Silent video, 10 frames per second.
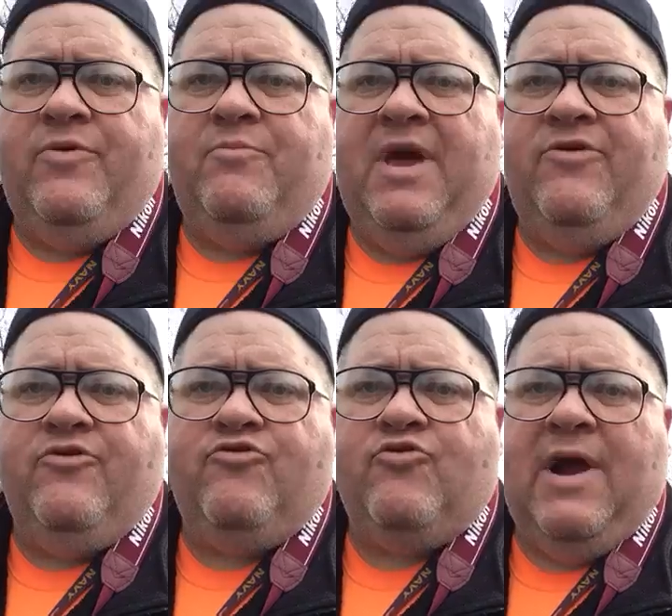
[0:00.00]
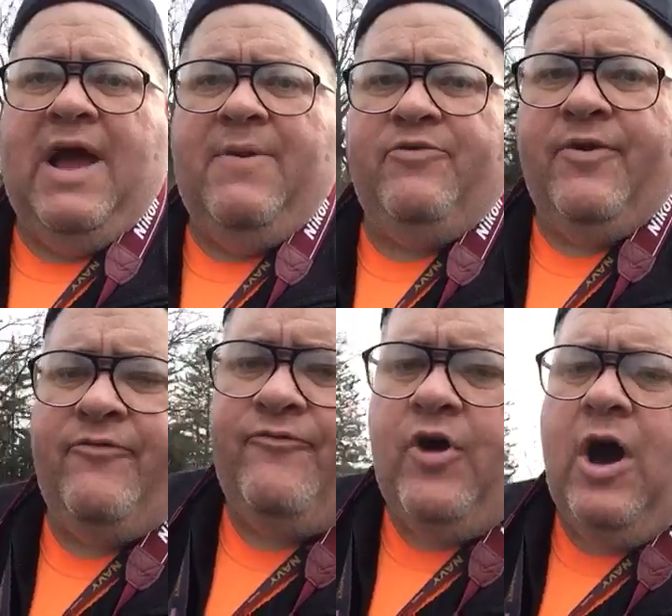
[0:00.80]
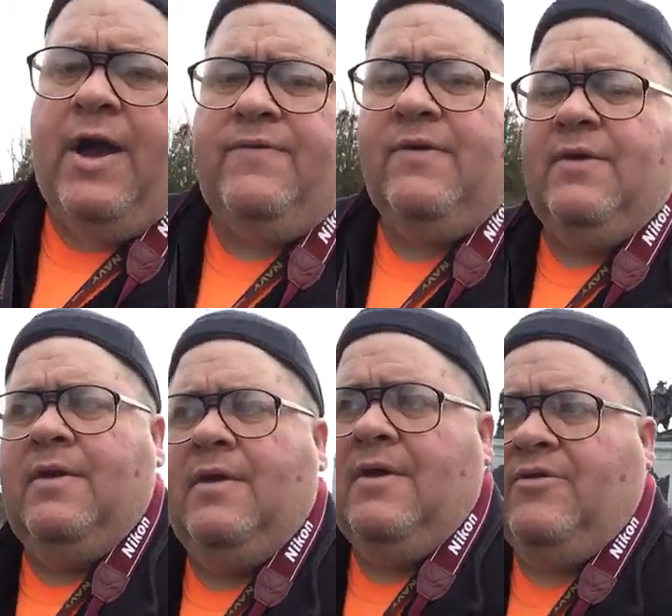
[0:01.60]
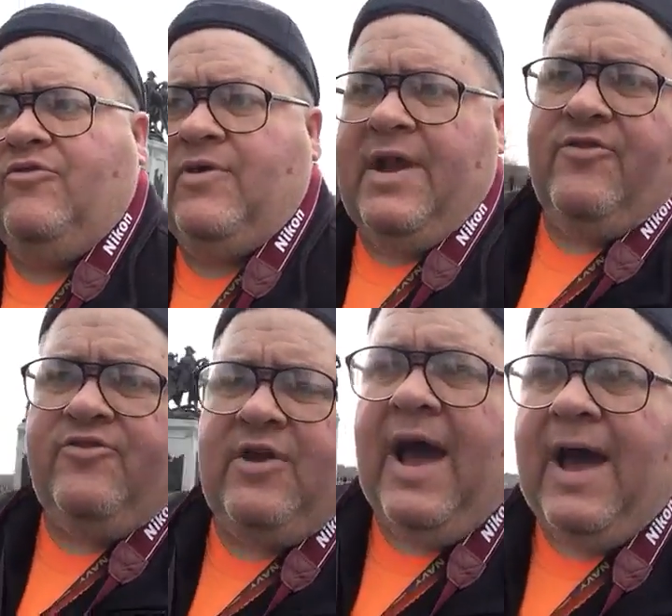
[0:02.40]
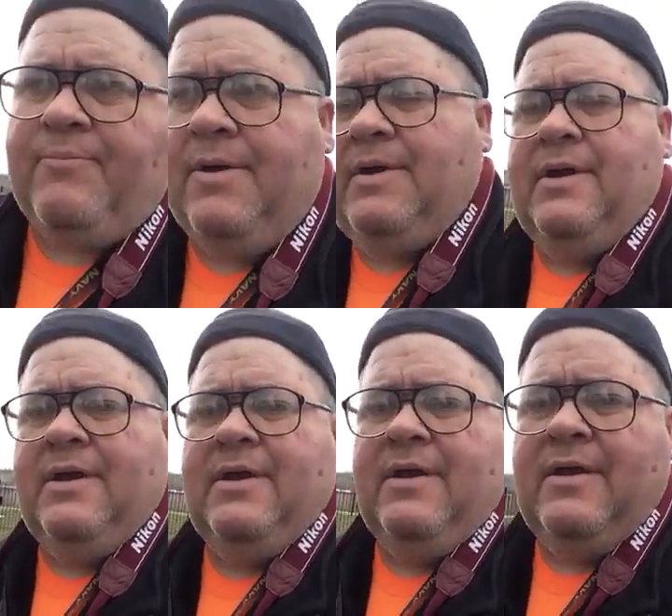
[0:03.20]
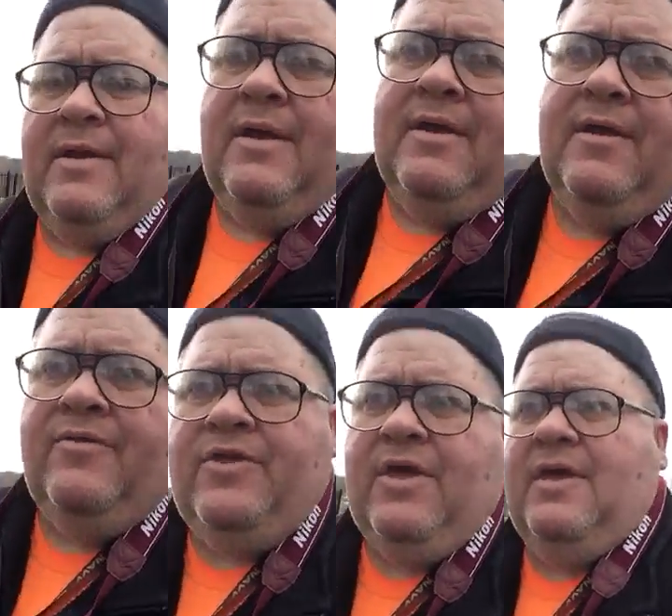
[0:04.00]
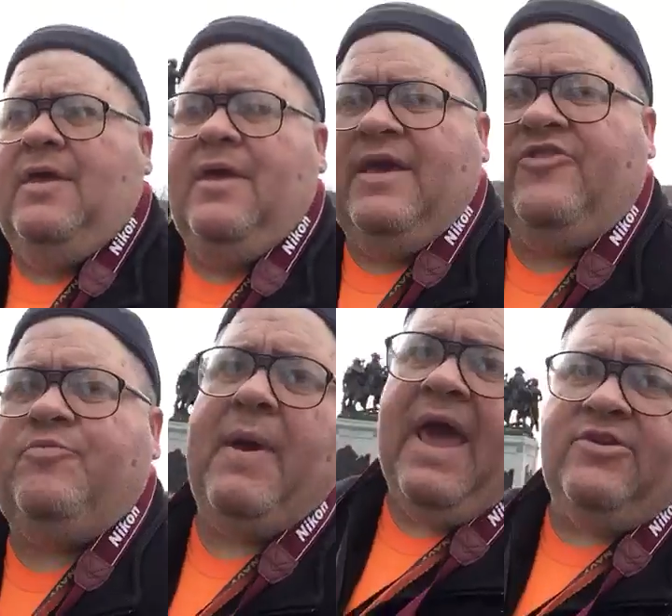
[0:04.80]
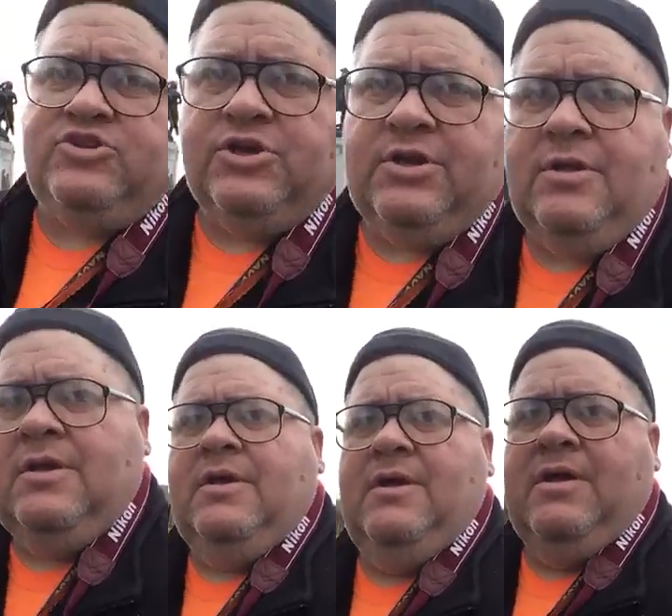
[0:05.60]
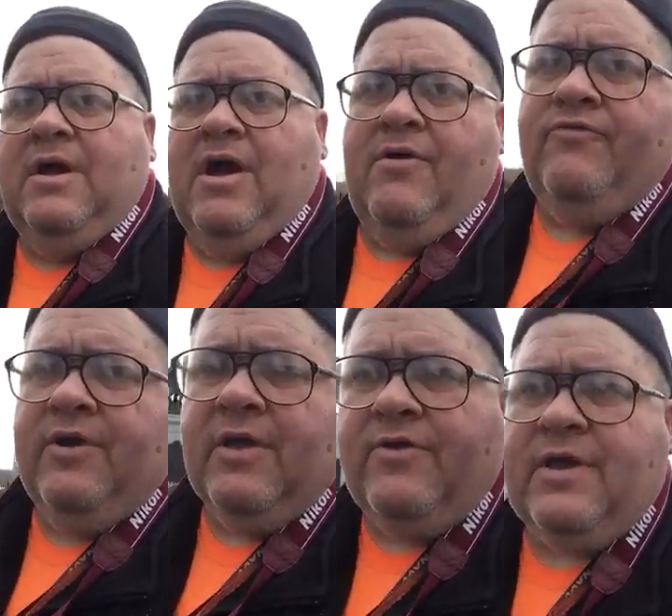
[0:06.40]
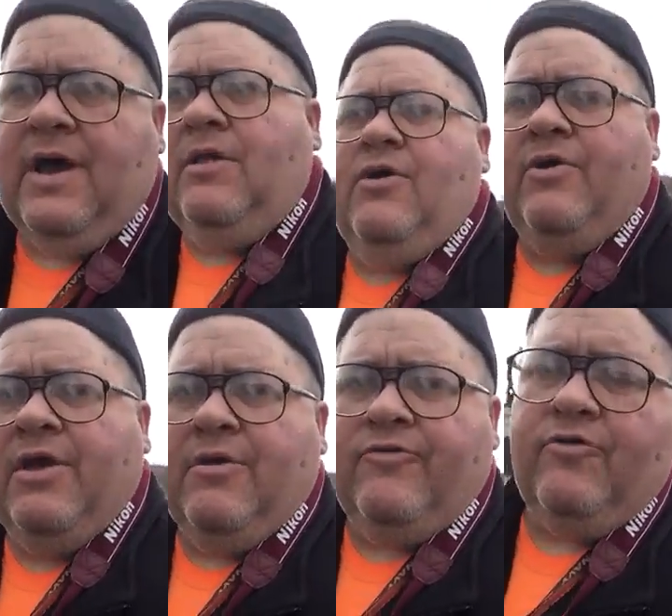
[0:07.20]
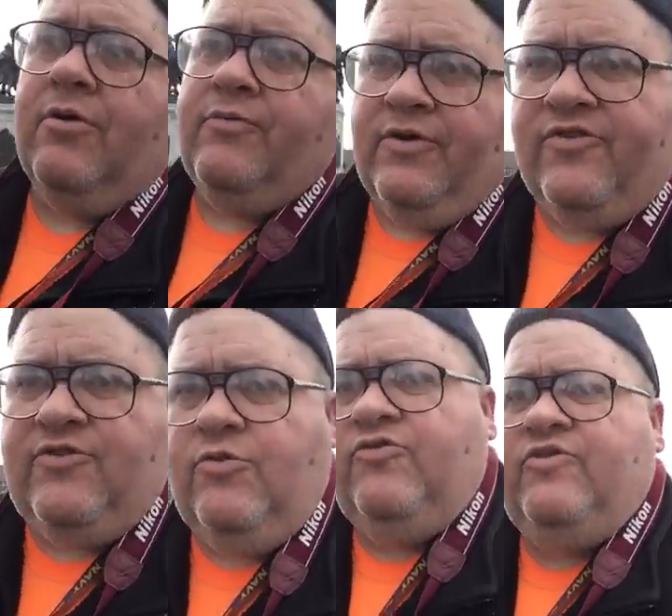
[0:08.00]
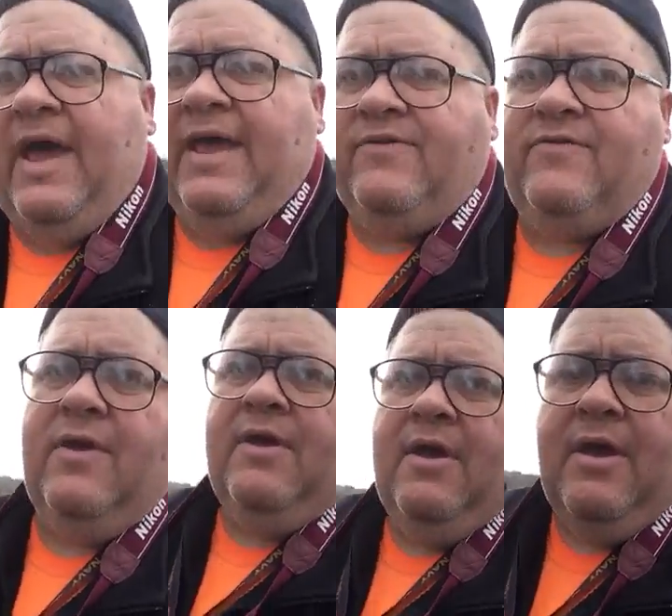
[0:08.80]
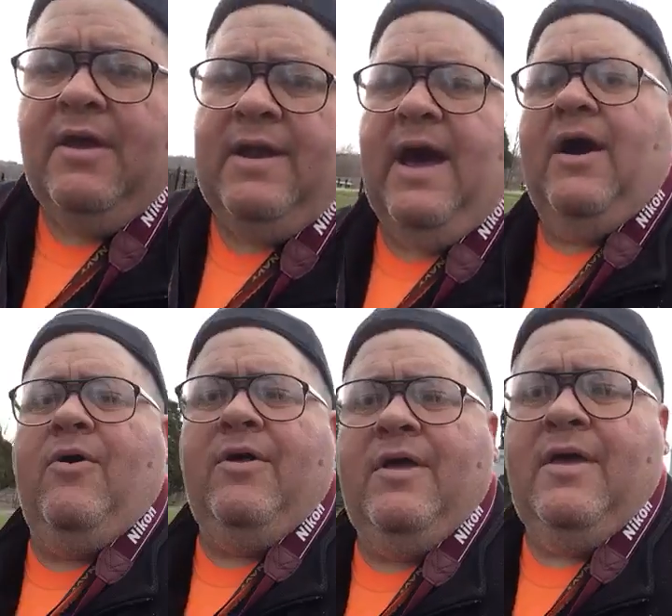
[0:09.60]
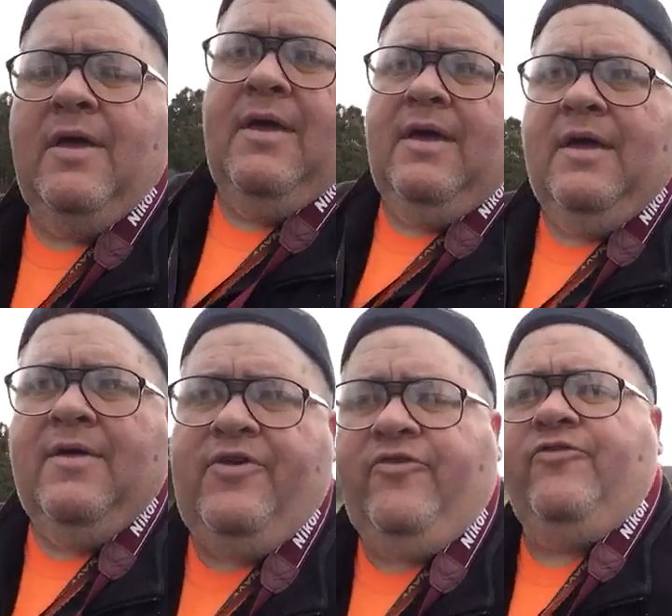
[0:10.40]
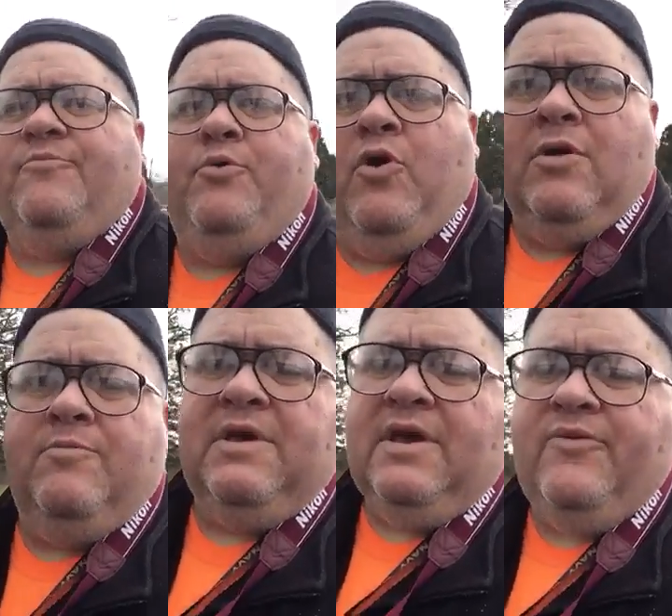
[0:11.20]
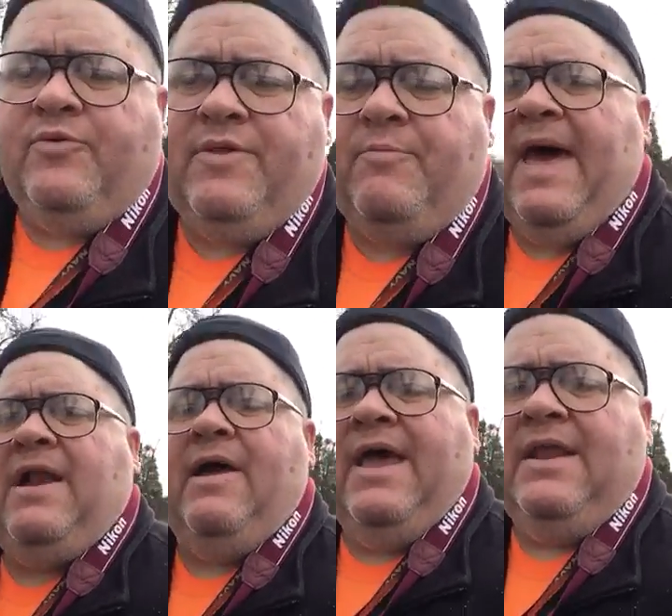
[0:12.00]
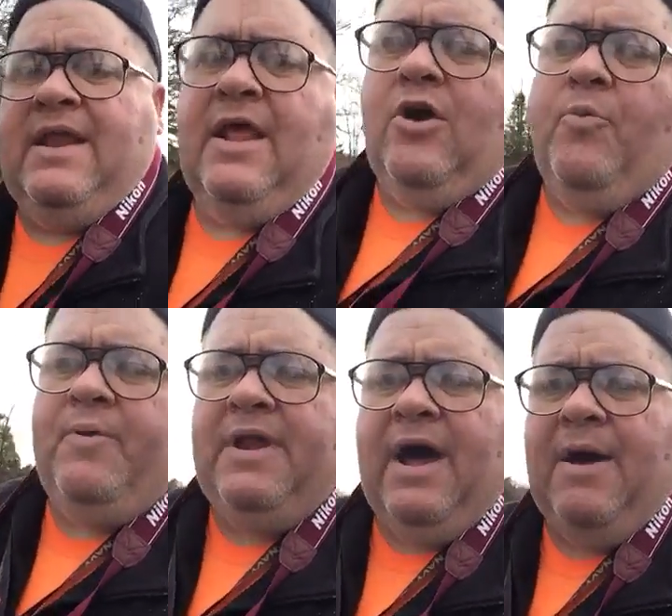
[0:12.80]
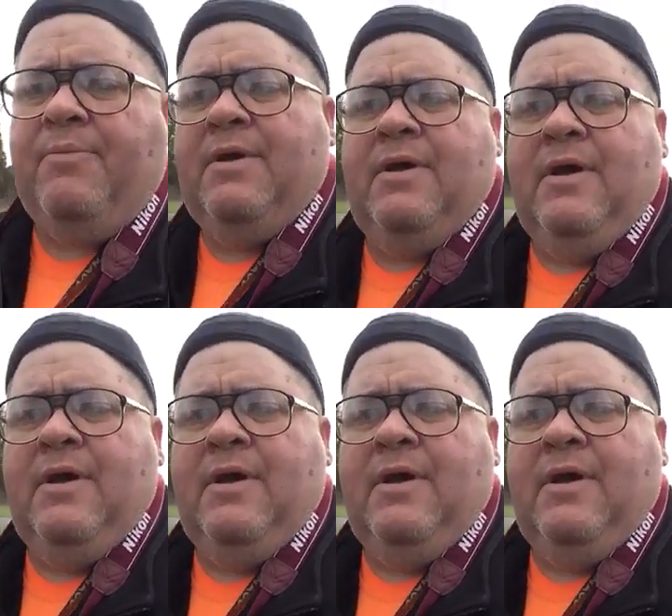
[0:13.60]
of the major tribes that fought to try to stop the expansion of the colonials or the new states. Now, this is important because when the battle ended, it opened up